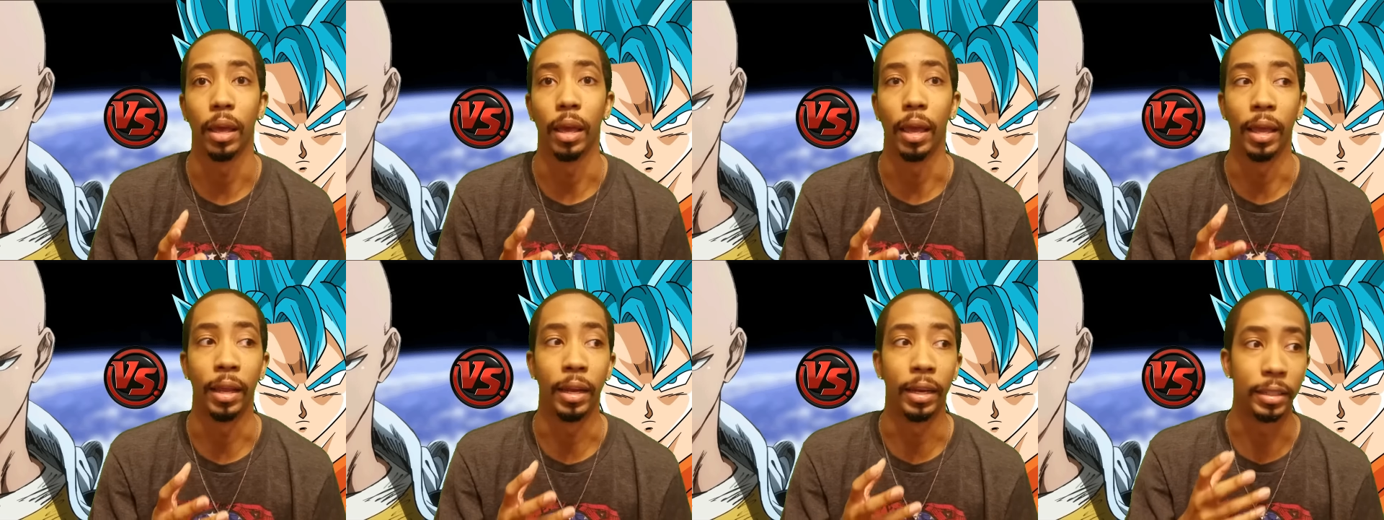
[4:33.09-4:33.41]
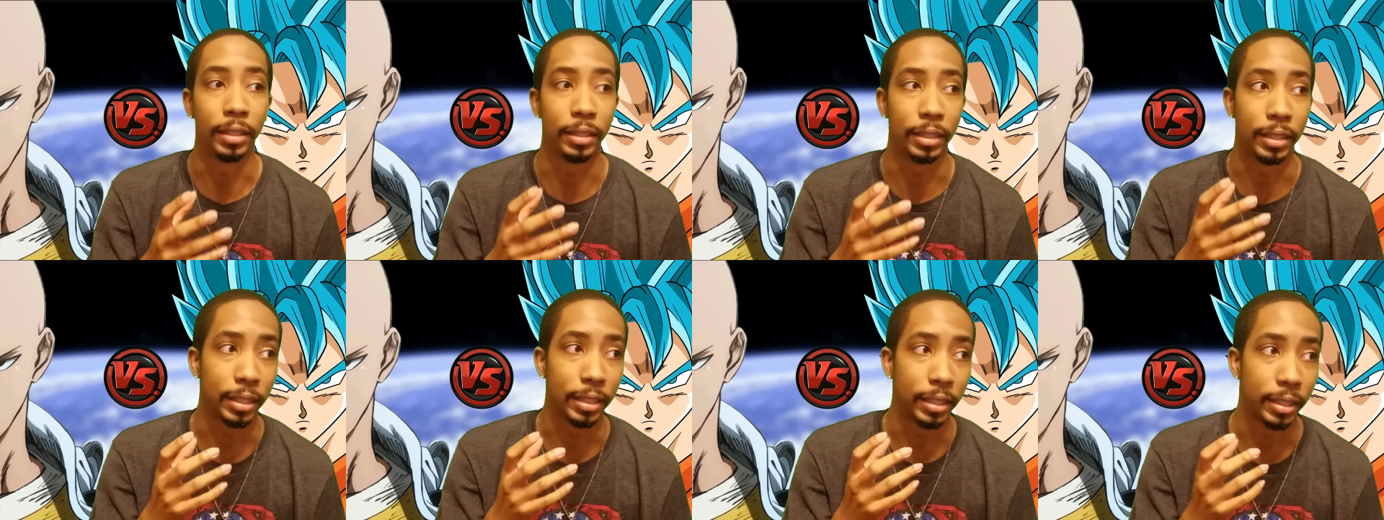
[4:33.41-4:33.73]
And
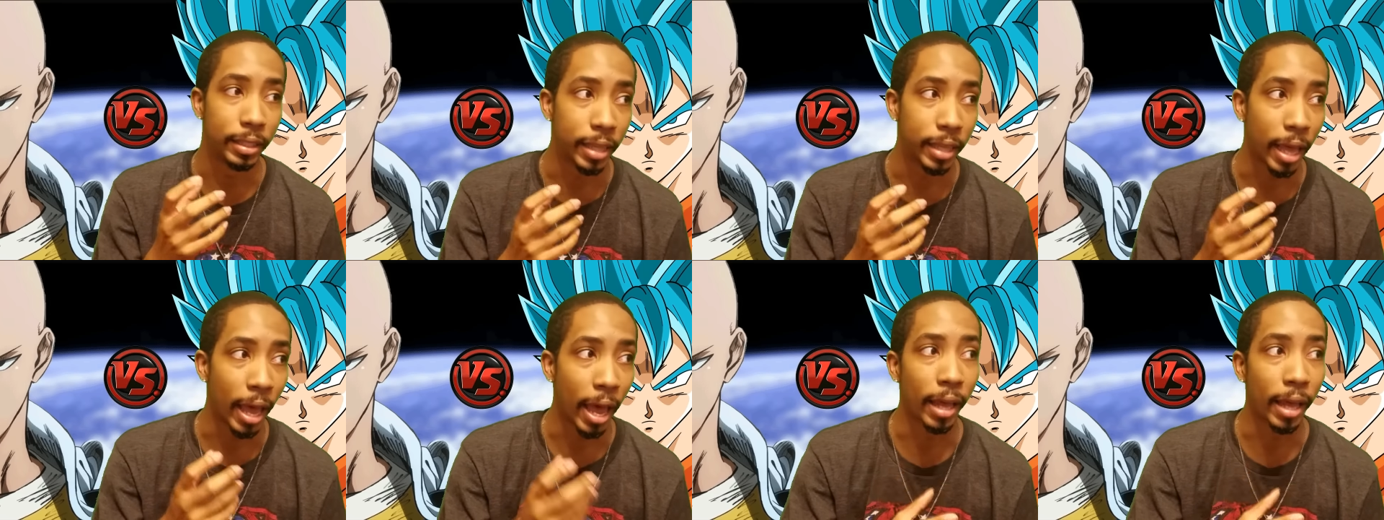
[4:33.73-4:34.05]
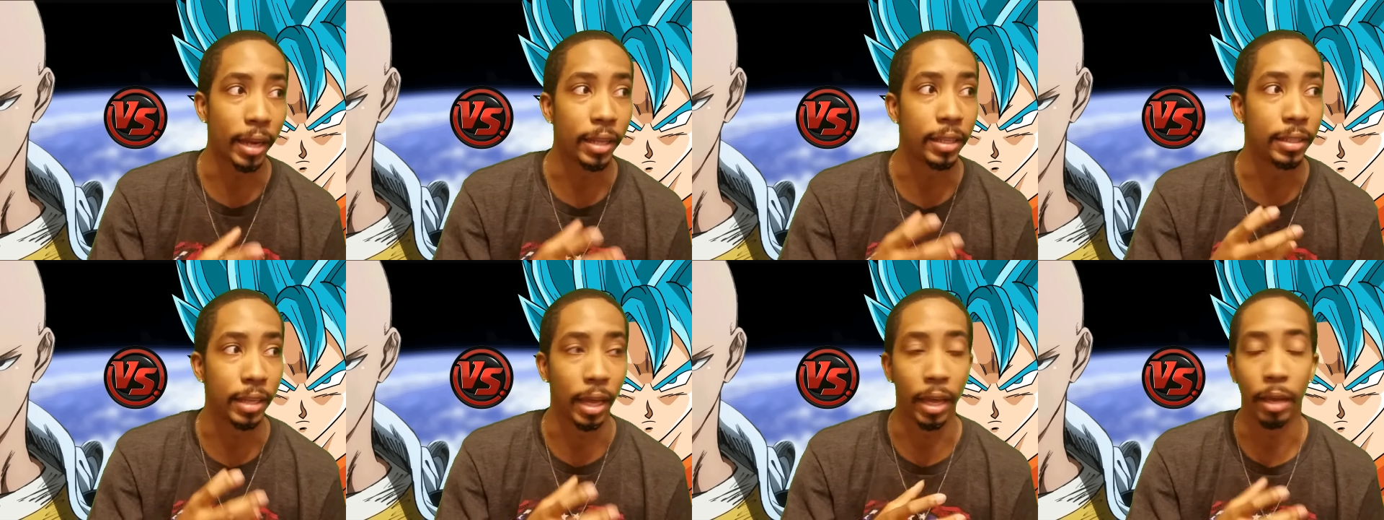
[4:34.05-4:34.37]
as
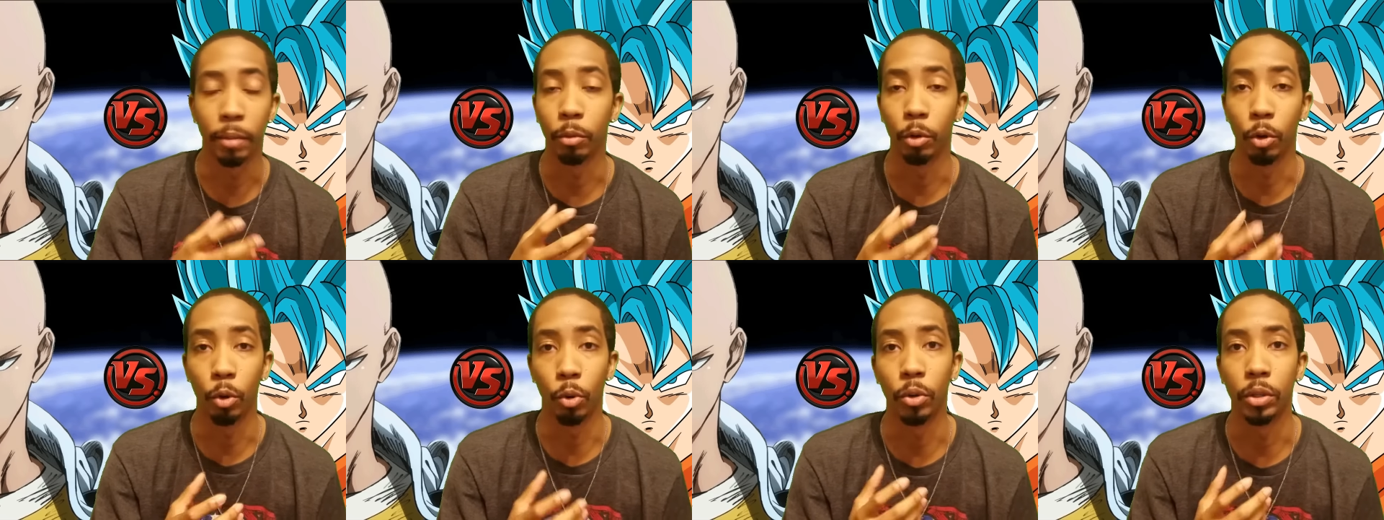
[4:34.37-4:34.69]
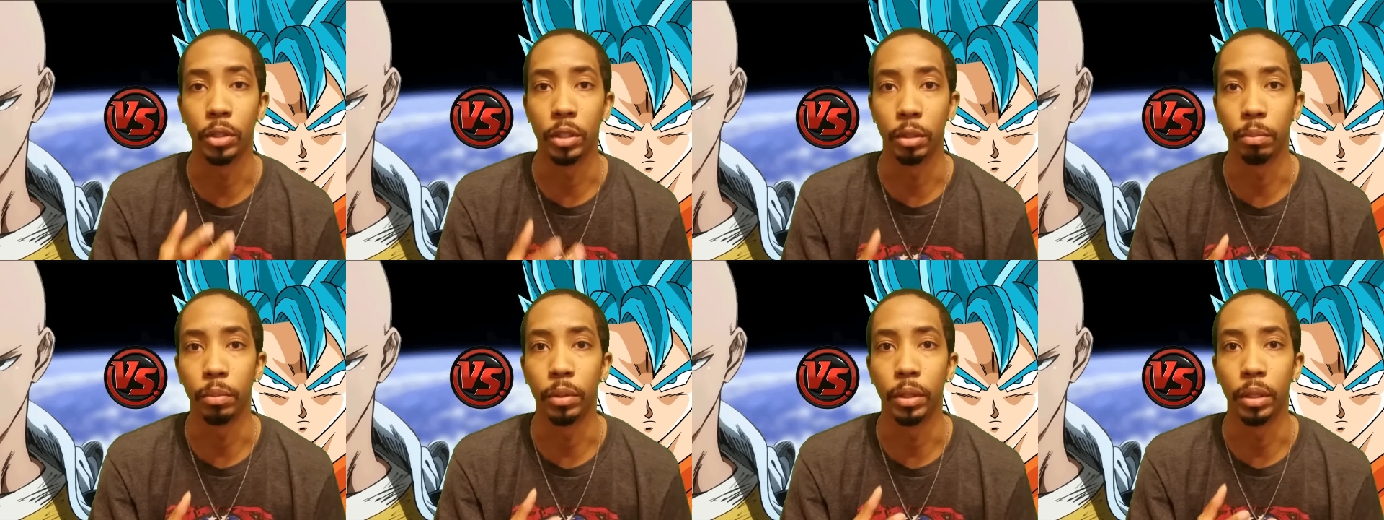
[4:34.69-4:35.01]
sad as I am
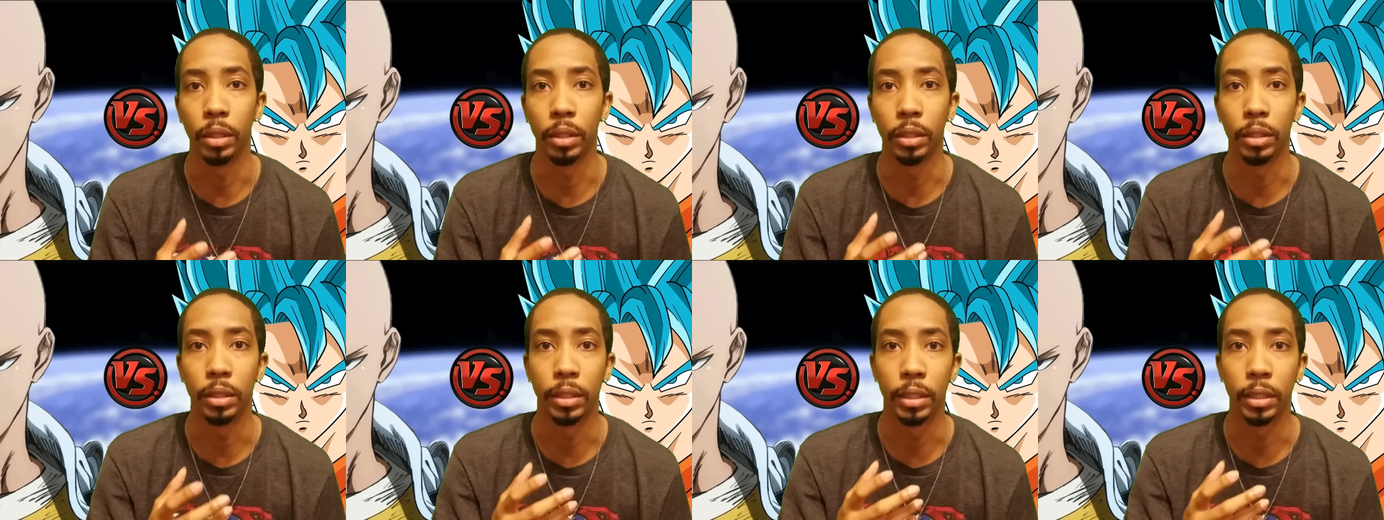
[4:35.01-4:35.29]
going to be